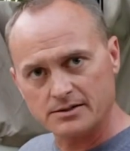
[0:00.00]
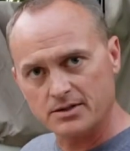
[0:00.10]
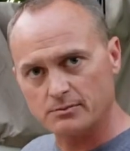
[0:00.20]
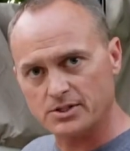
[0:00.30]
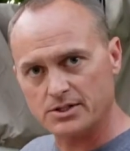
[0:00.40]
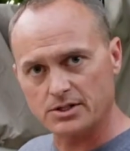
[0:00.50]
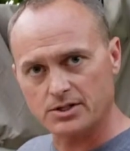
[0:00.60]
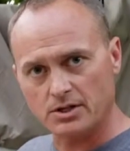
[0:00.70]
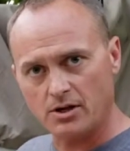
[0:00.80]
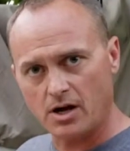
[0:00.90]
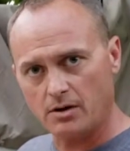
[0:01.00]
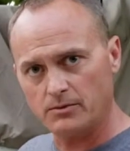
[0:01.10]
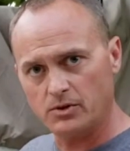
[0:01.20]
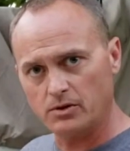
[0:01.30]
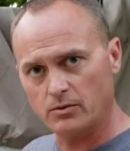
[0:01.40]
So I'm just going to show you how I'm
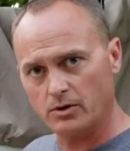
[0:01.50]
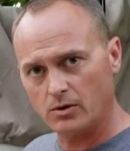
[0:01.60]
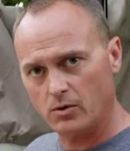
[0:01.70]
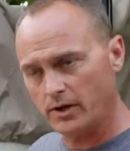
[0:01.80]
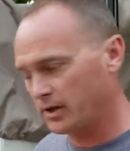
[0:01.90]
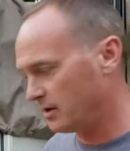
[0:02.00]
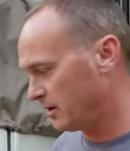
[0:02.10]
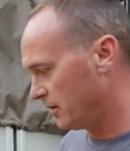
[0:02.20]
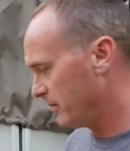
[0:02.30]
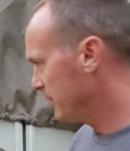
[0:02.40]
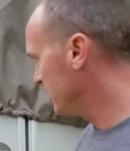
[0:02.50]
doing it real quick, and maybe